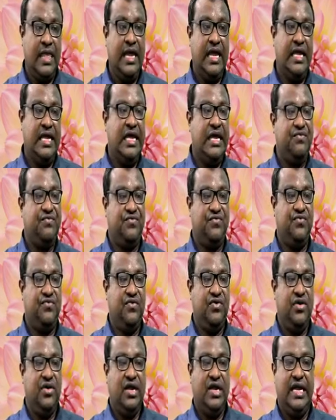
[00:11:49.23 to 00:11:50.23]
If
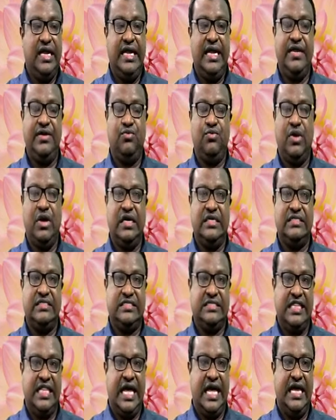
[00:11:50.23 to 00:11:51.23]
it
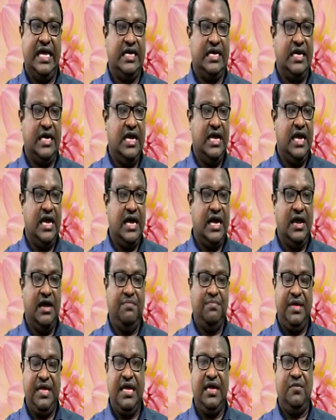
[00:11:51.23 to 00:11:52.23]
was
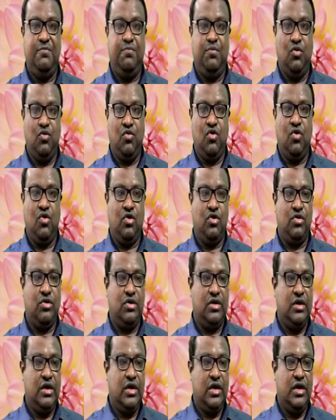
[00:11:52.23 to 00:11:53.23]
like being poor,